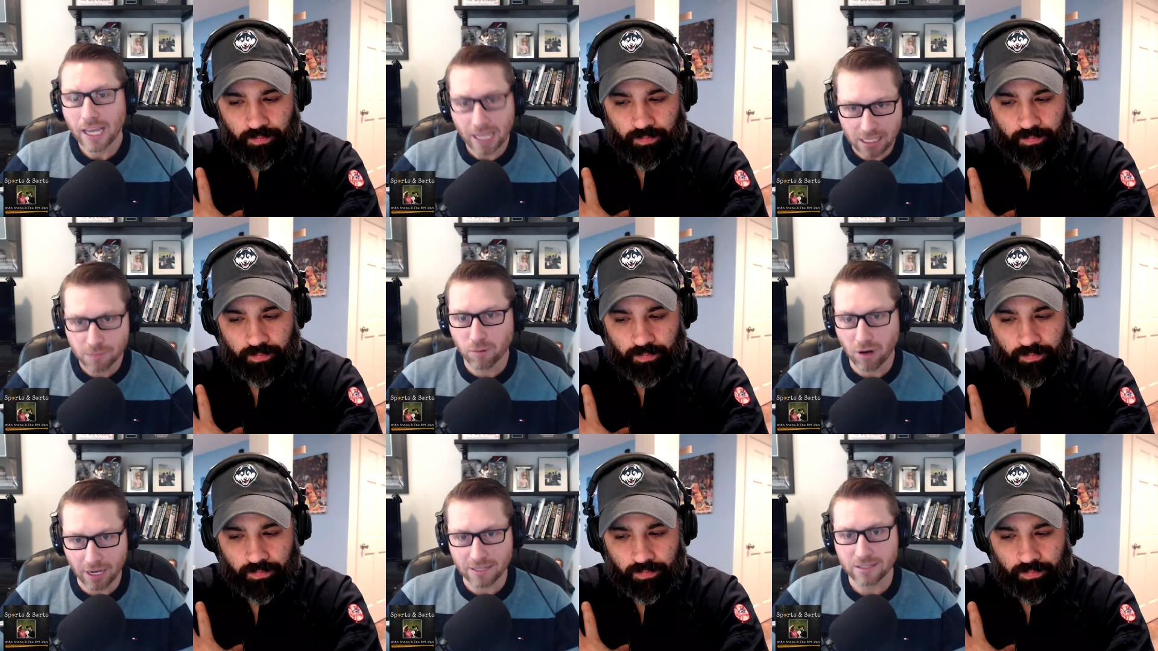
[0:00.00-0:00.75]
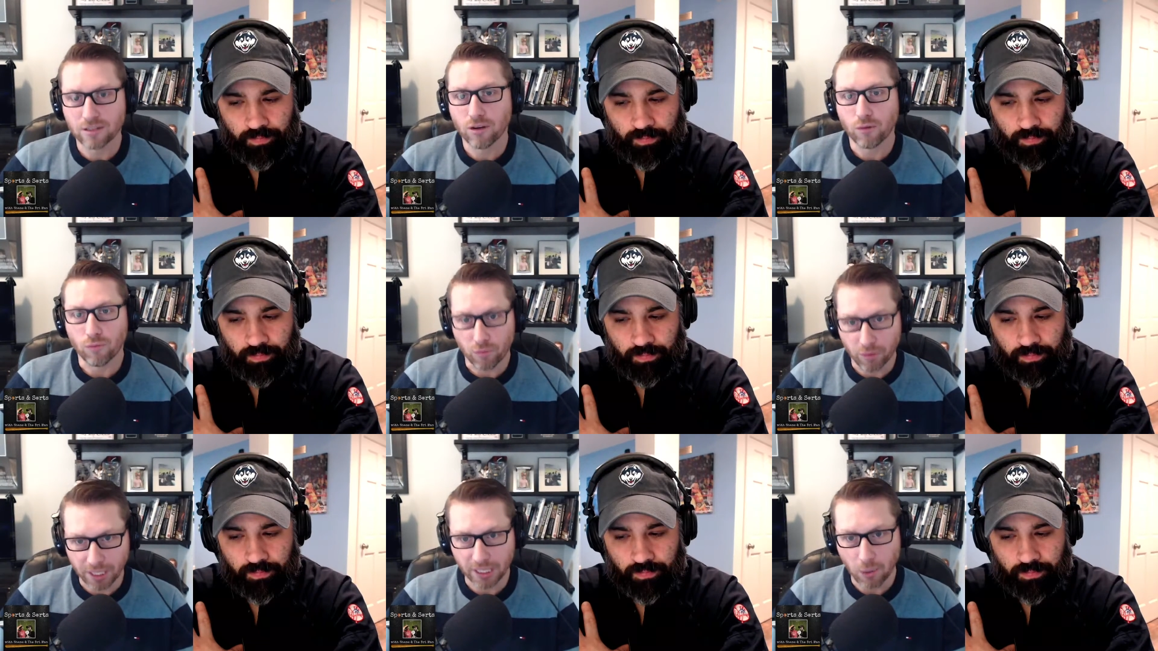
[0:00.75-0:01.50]
Speaker 1: hits Price
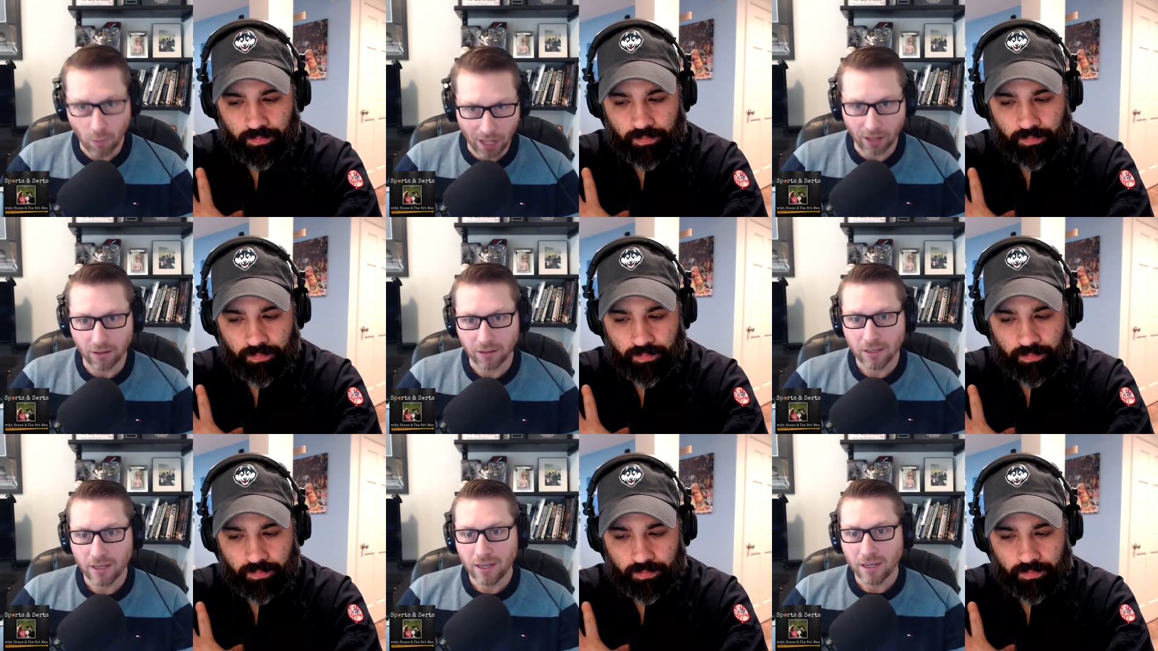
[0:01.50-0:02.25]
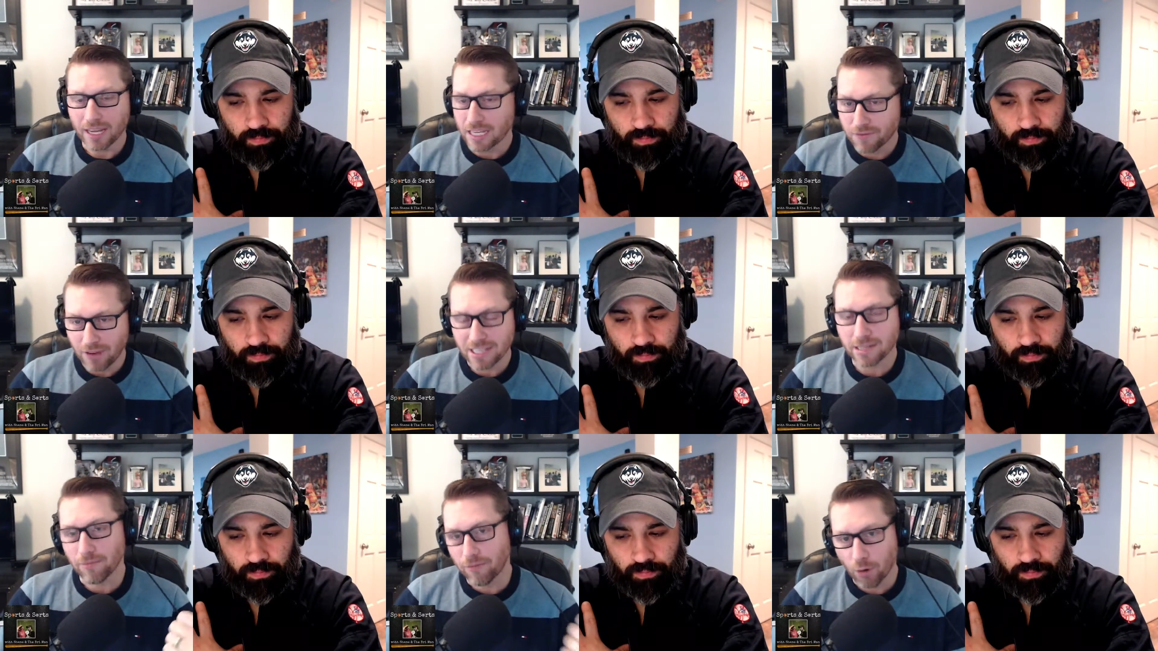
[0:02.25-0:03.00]
really well. He has
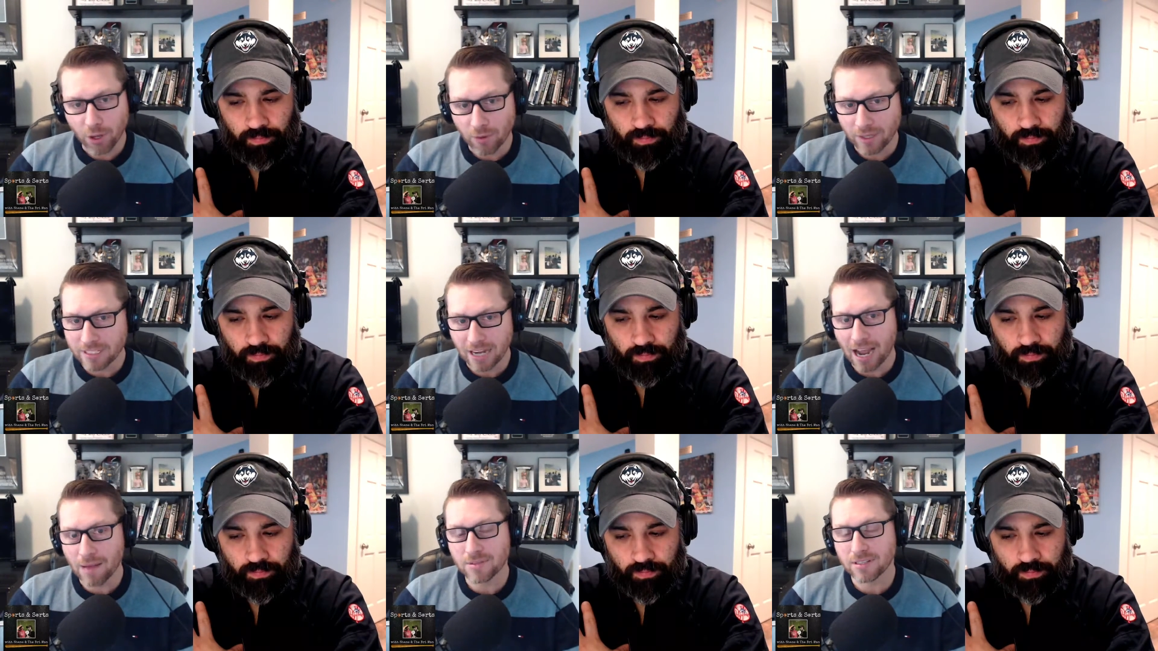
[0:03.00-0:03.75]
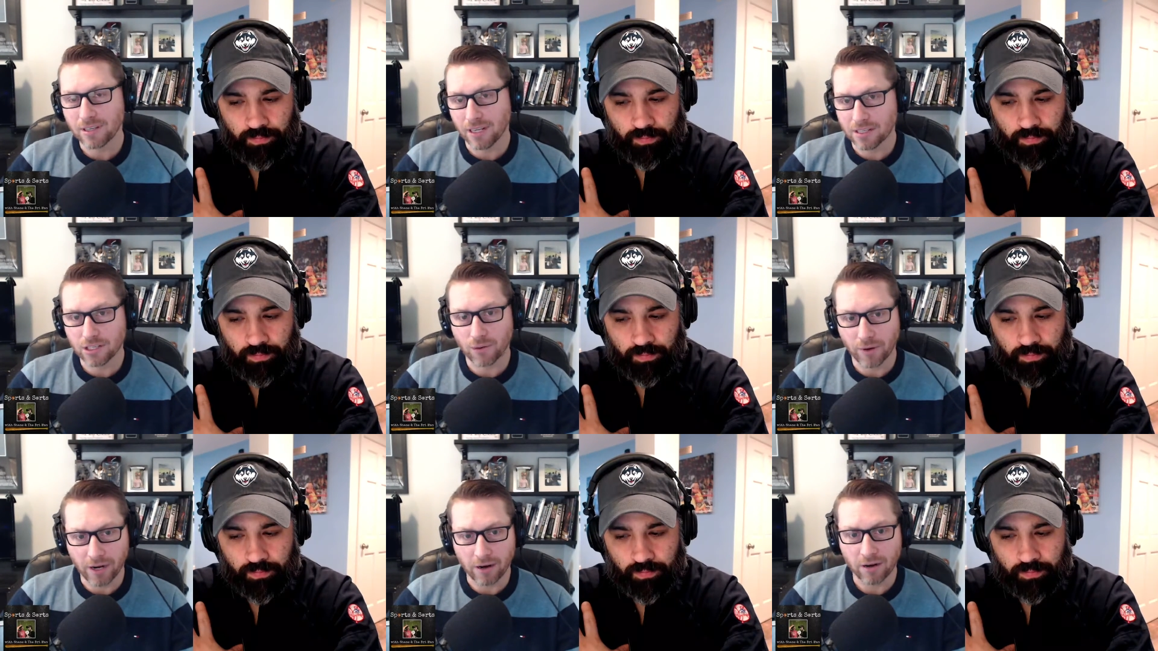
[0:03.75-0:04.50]
faced him 41 times in his
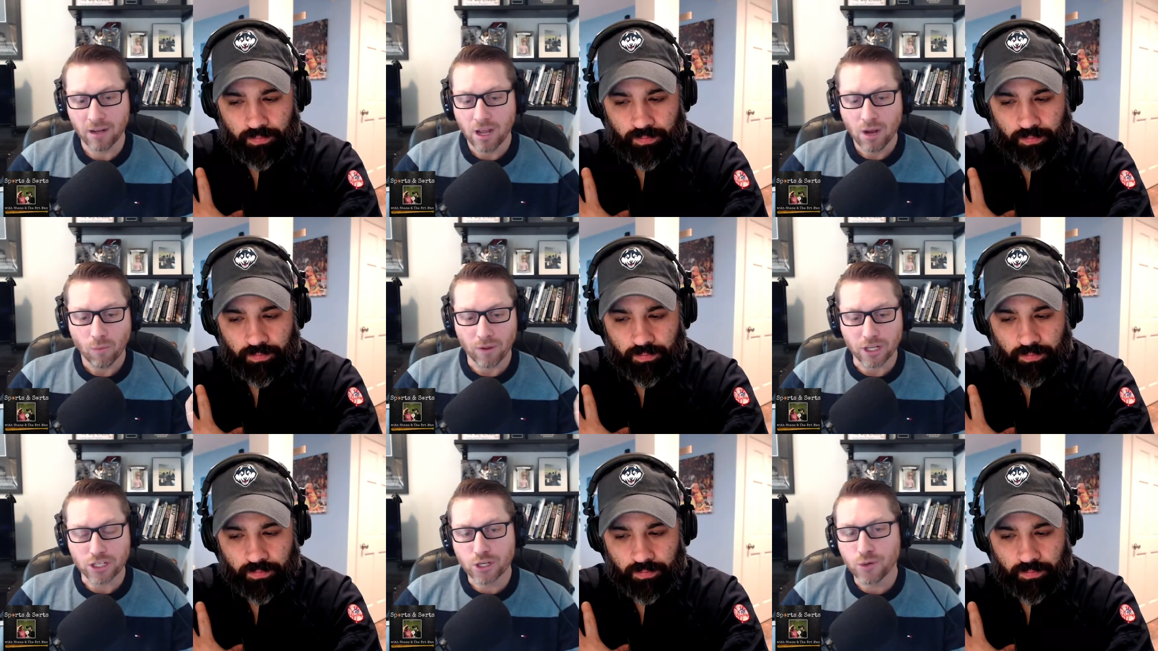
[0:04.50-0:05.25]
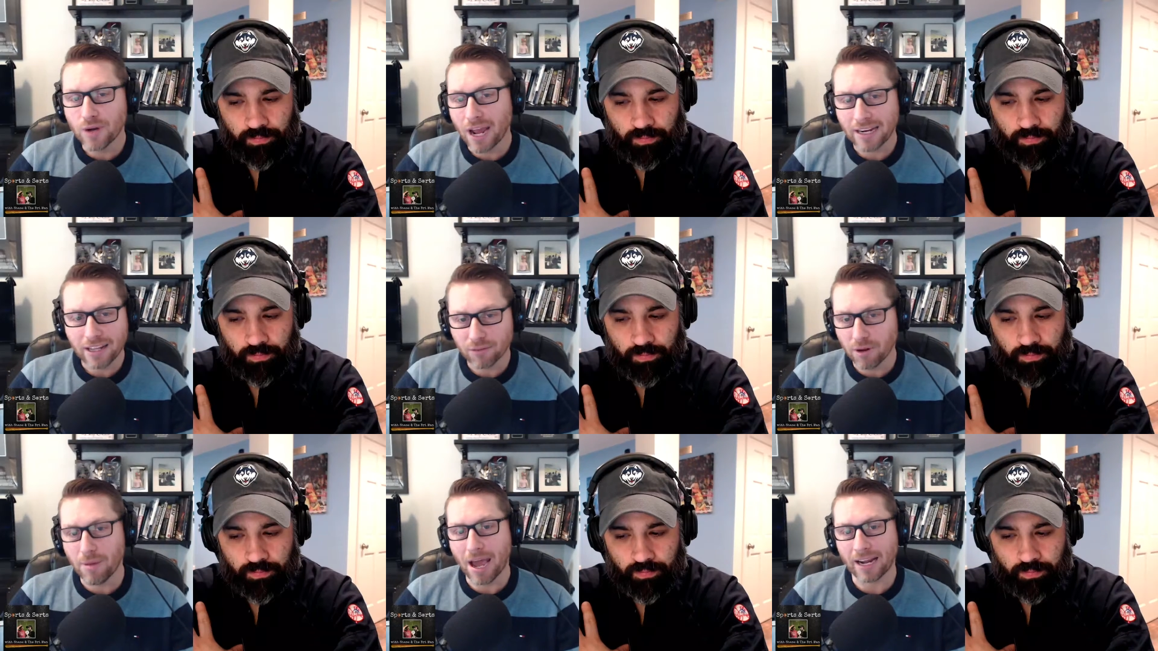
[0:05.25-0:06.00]
career with a
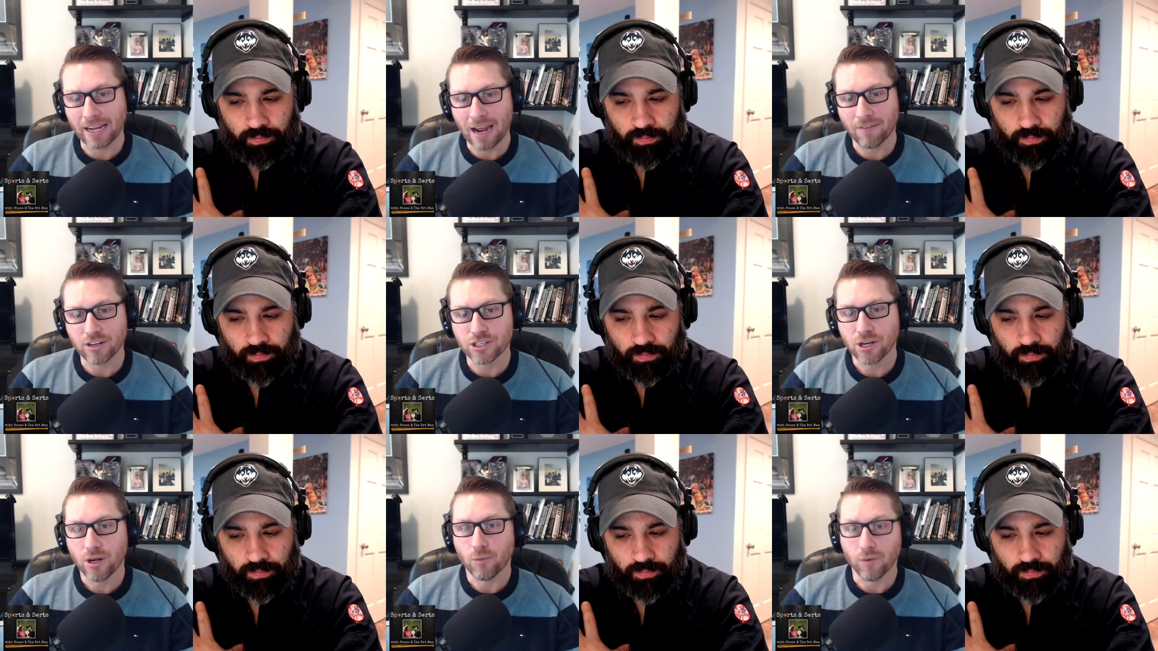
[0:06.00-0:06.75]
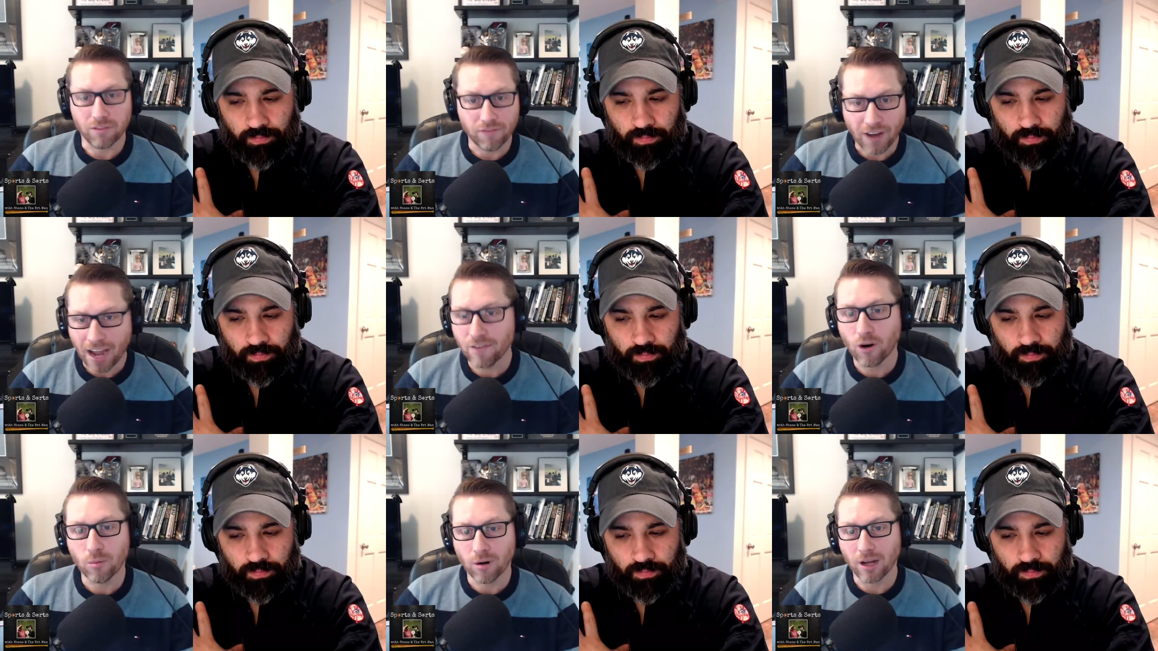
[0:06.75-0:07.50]
.293 batting average with
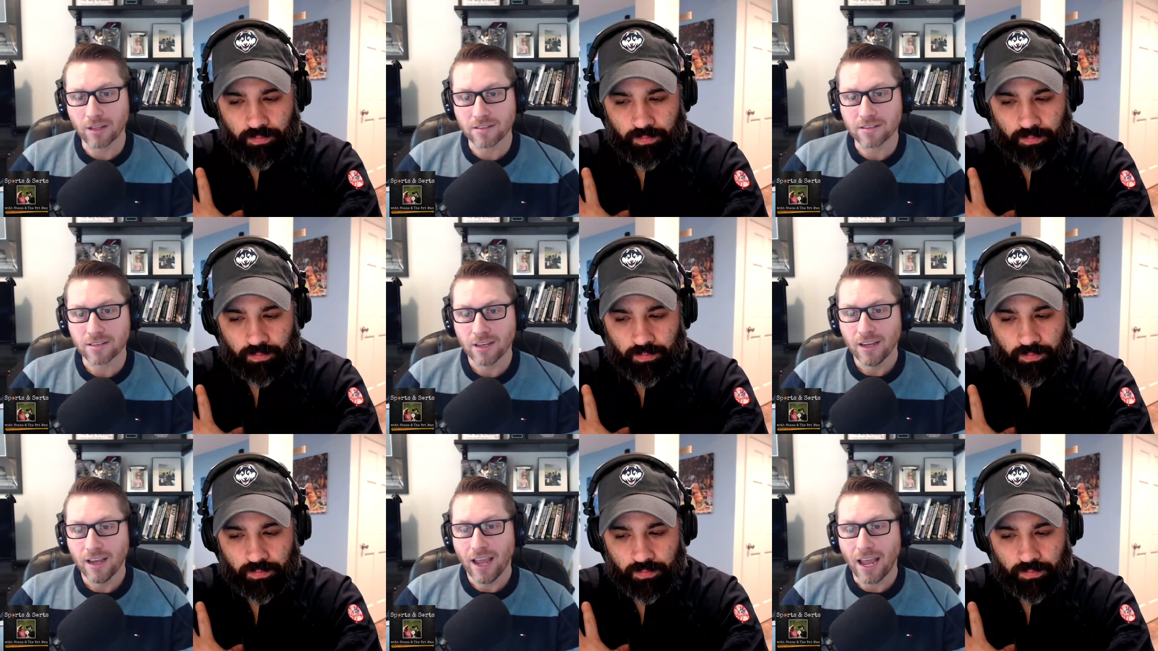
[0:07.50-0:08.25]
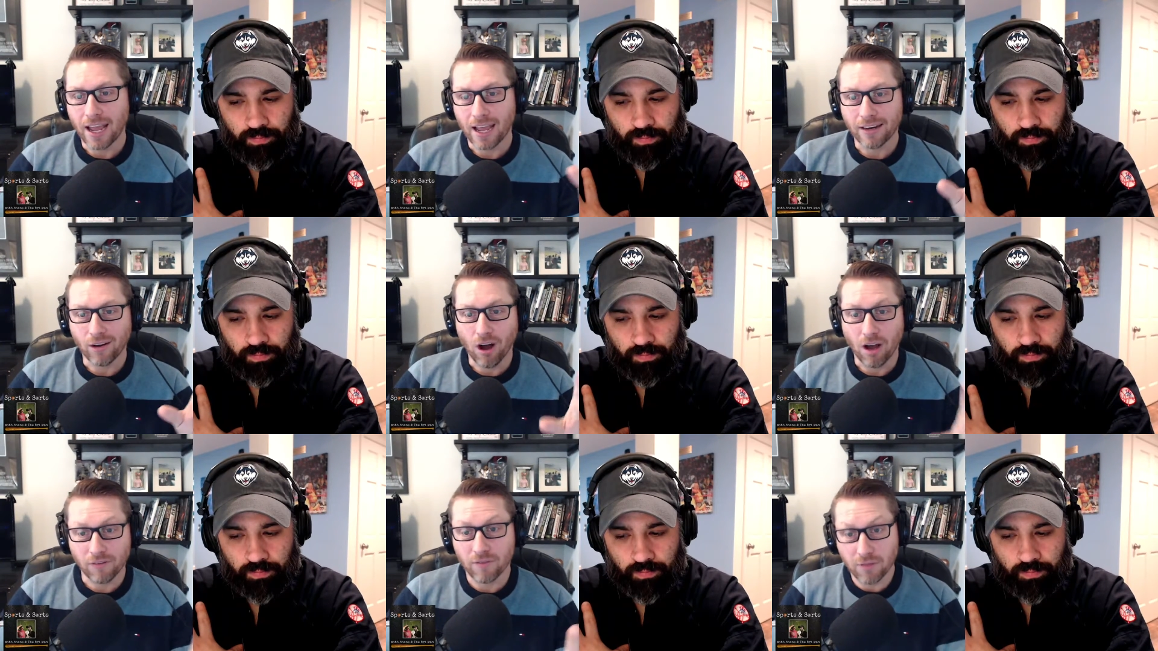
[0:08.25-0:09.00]
5 home runs. And
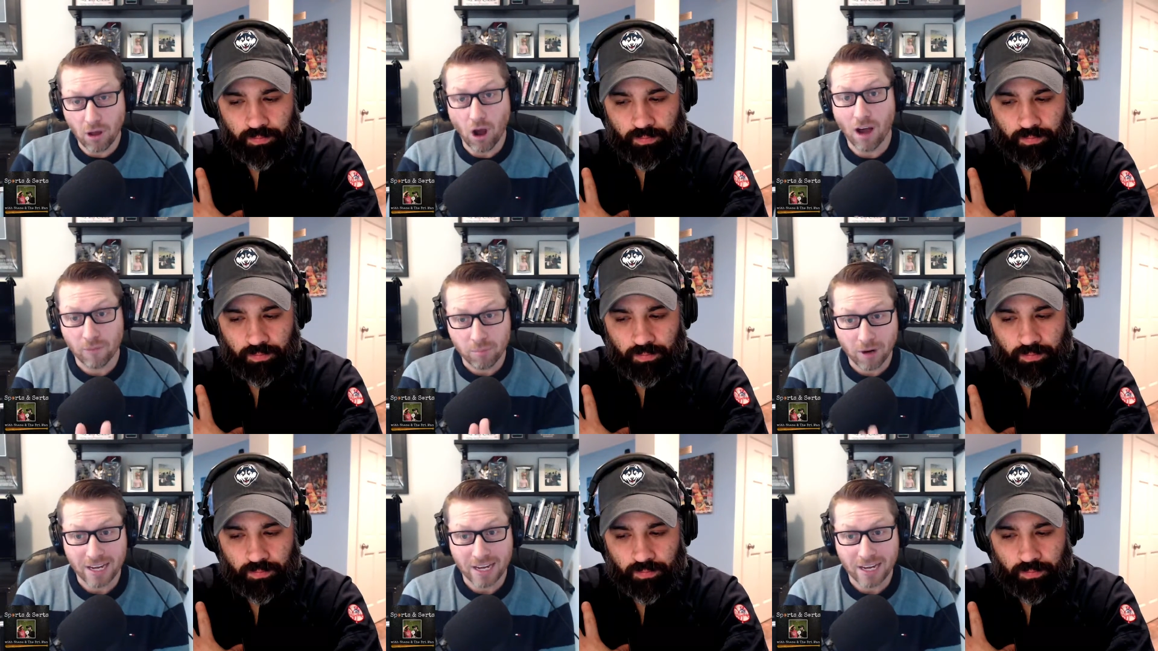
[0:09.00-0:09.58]
off of